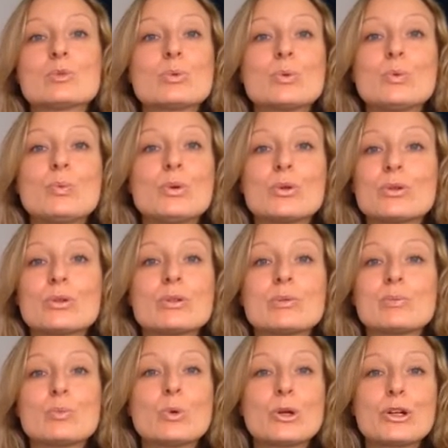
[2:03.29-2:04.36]
group or
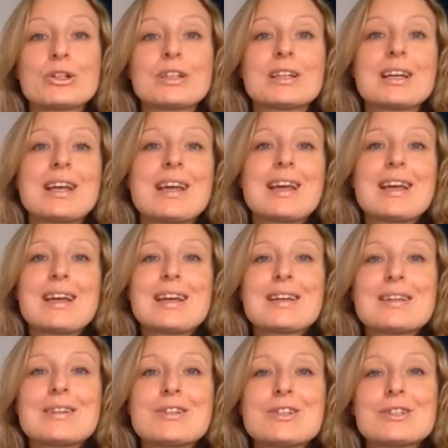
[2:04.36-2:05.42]
in work,
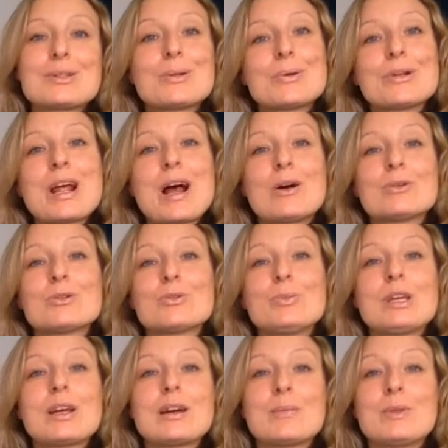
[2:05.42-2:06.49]
just learn how to
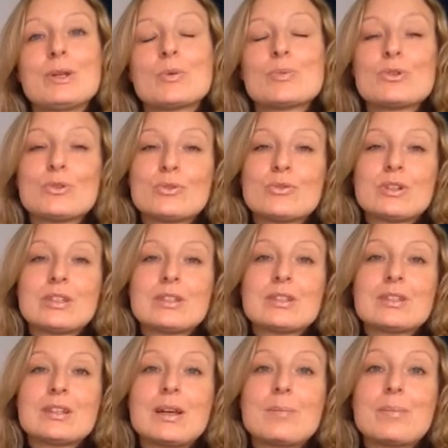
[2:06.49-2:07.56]
become the observer and
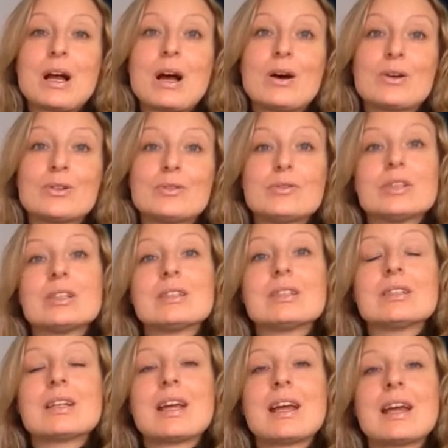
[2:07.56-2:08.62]
step out of it,
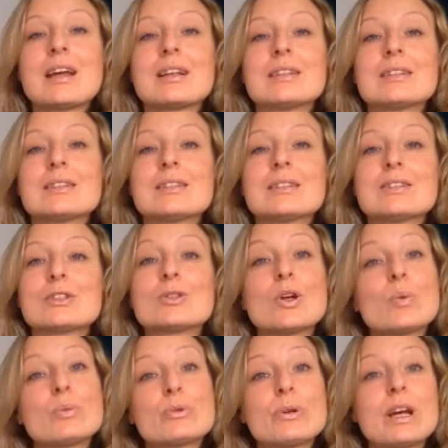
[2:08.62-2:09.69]
and
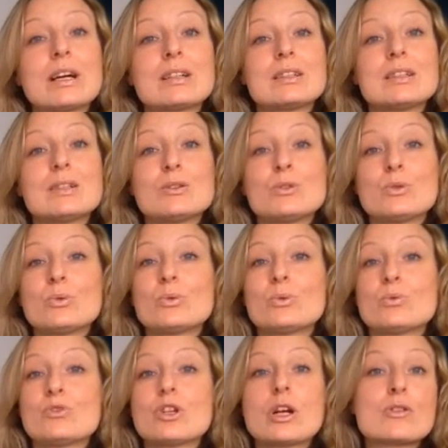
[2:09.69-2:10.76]
stop reacting
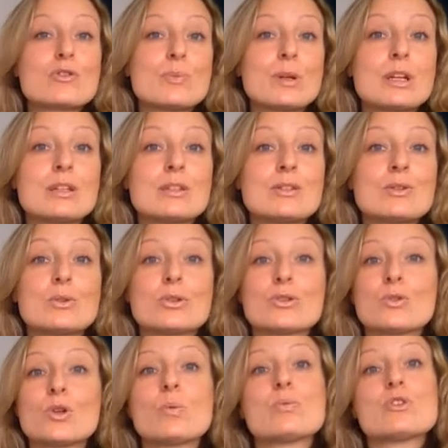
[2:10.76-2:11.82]
to judgments or
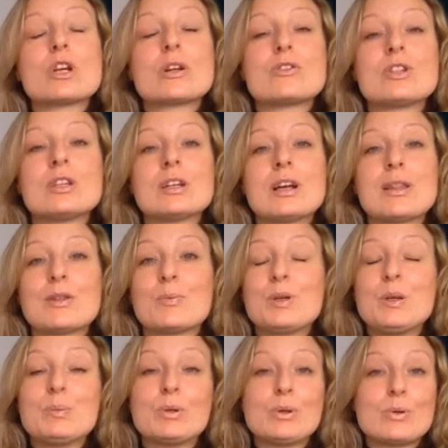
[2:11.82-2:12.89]
stop judging other
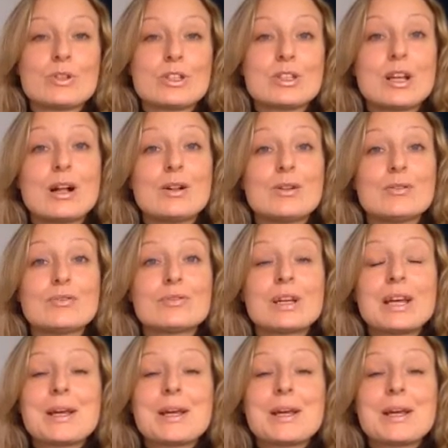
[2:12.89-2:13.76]
people yourself.